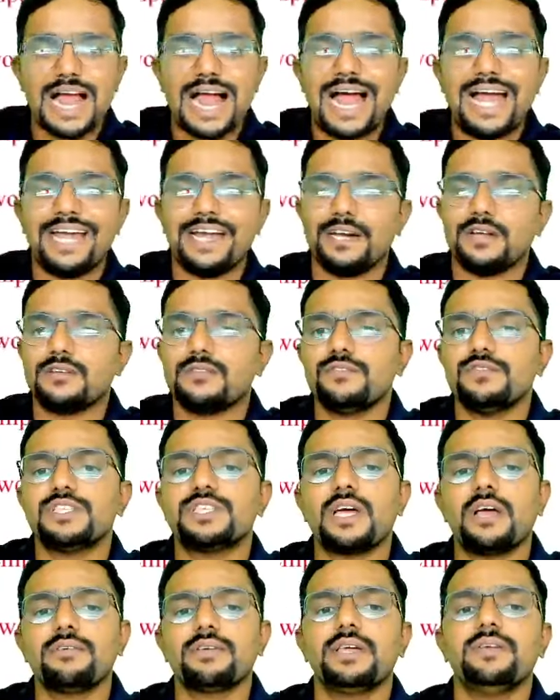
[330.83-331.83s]
added, which
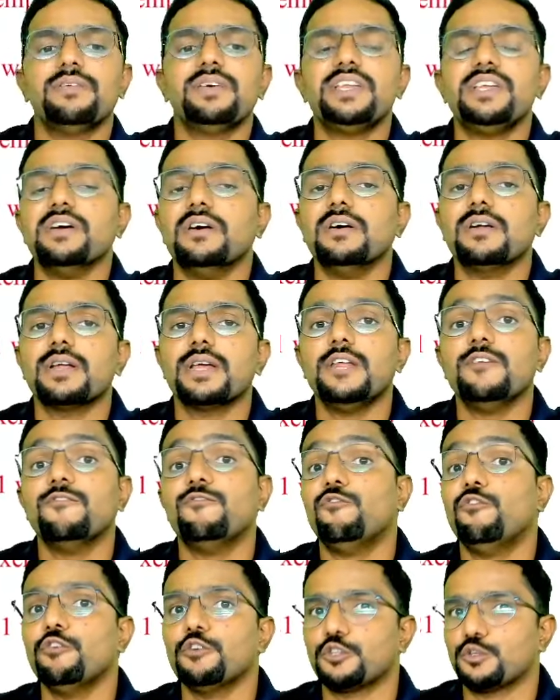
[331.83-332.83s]
I have given here in
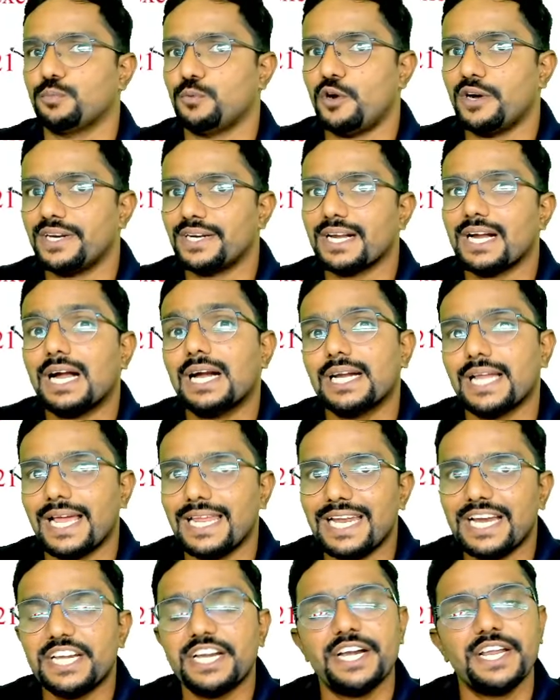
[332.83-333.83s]
fourth point and
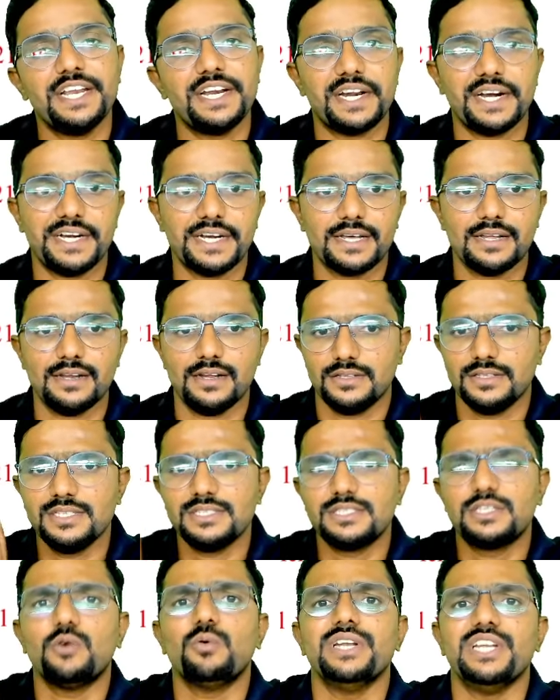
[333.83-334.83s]
highlighted in red color. This
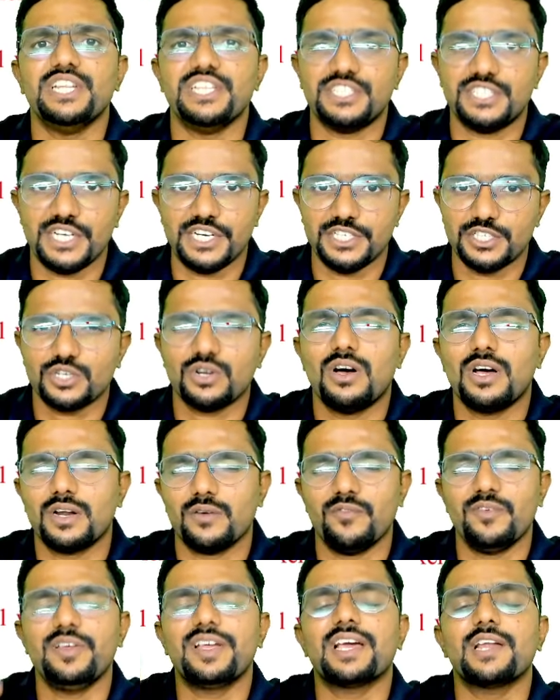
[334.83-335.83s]
is the only change, or
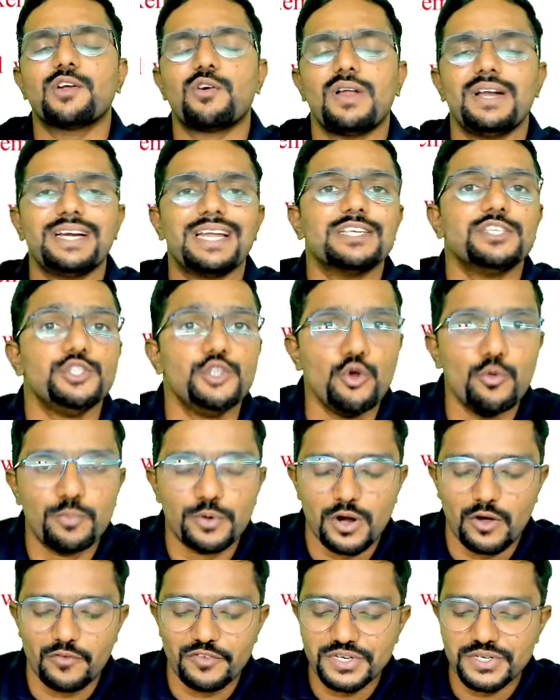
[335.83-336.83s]
we can call it as new
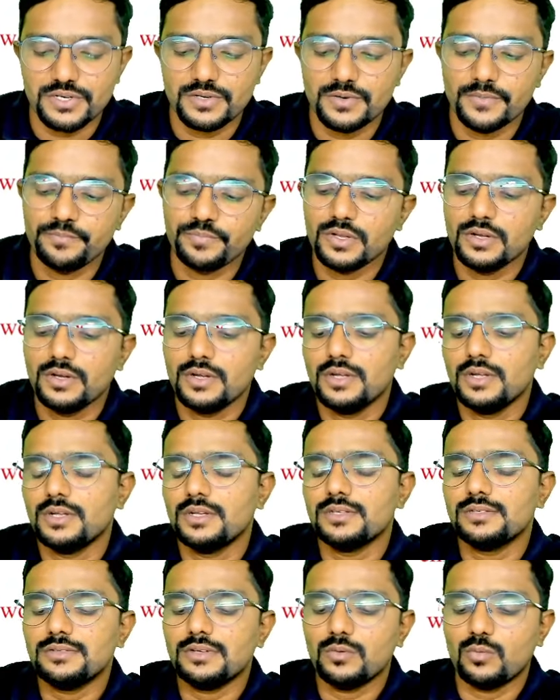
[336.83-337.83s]
provision.
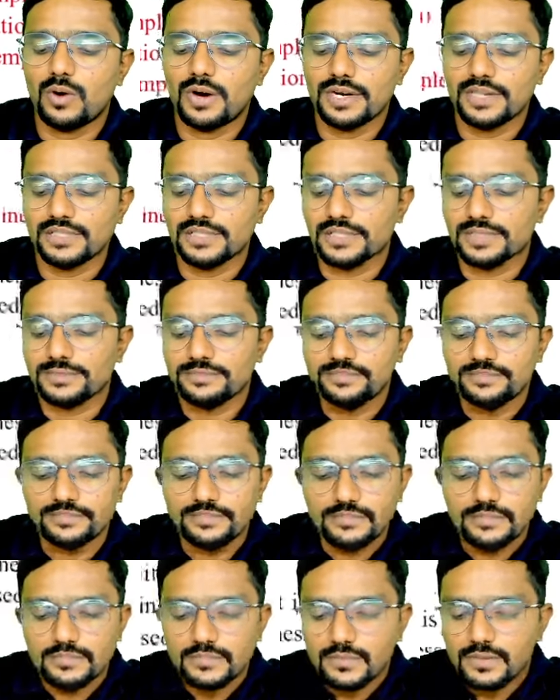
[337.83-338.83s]
So what is it?
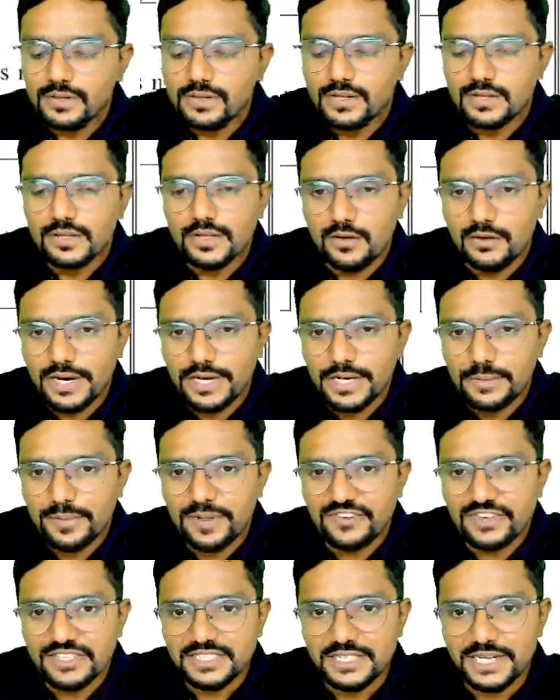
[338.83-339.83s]
Now, let me
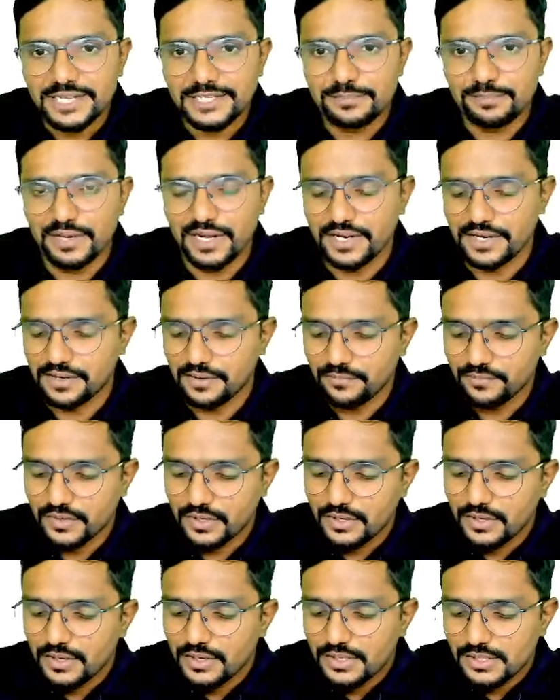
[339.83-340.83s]
first explain here.
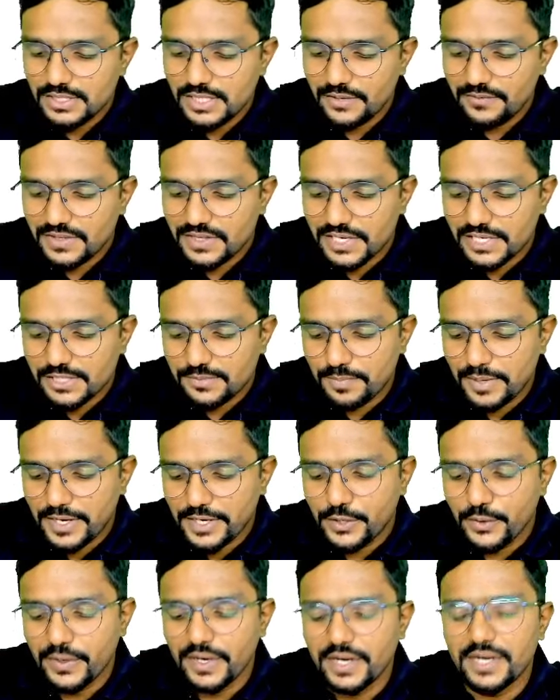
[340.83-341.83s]
See, with
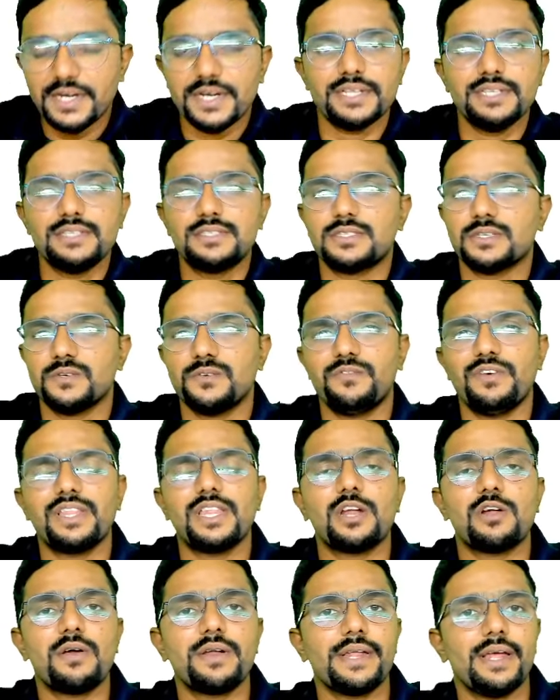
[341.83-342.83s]
respect to interest,
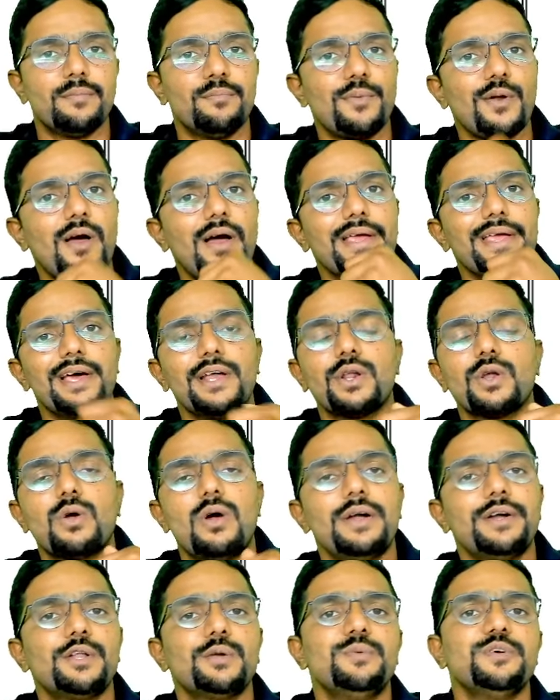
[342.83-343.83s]
whether on employer
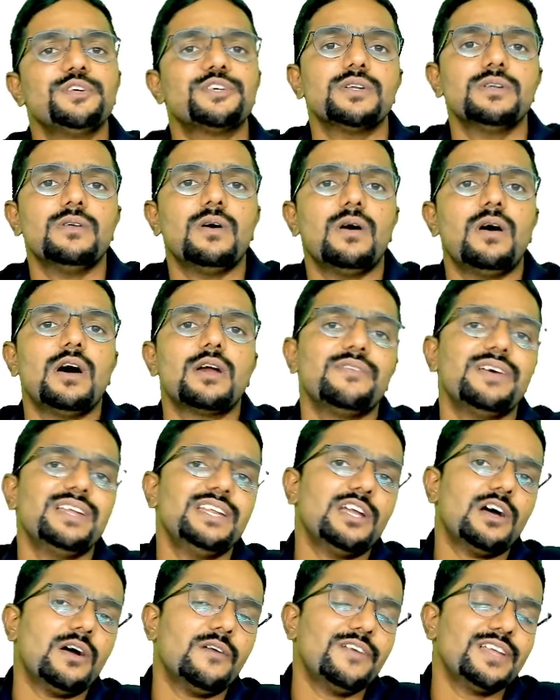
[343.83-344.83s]
contribution or
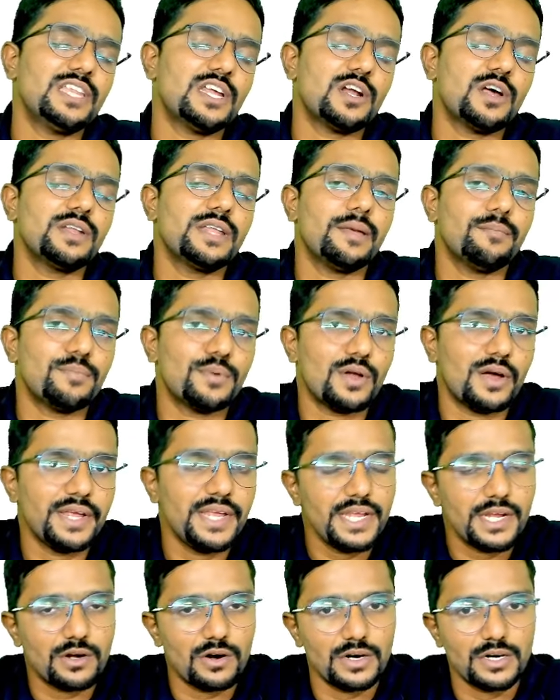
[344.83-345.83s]
whether on
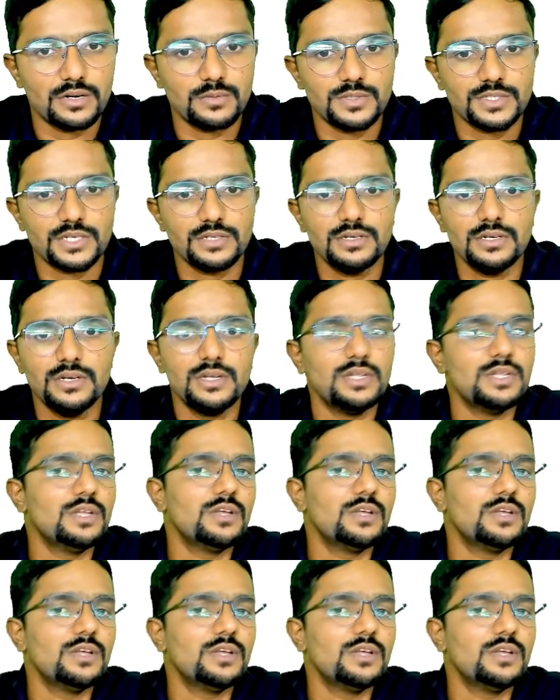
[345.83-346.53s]
employee contribution,